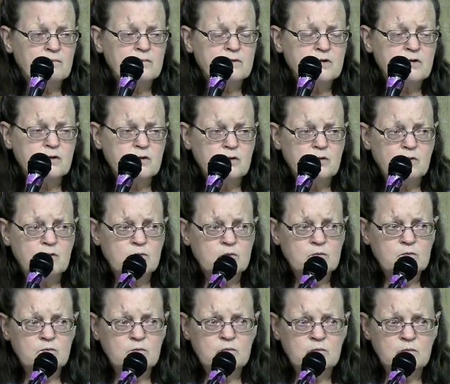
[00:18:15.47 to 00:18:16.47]
to
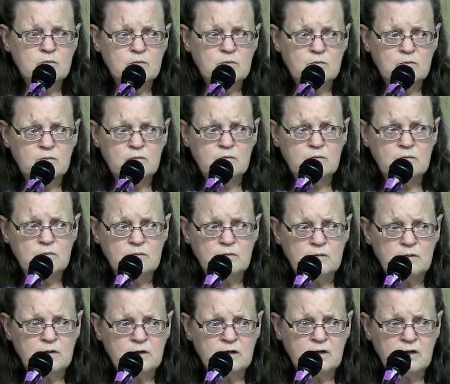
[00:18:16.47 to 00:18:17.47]

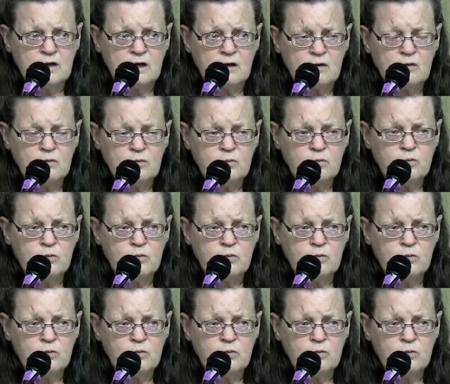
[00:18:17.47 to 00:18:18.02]
you know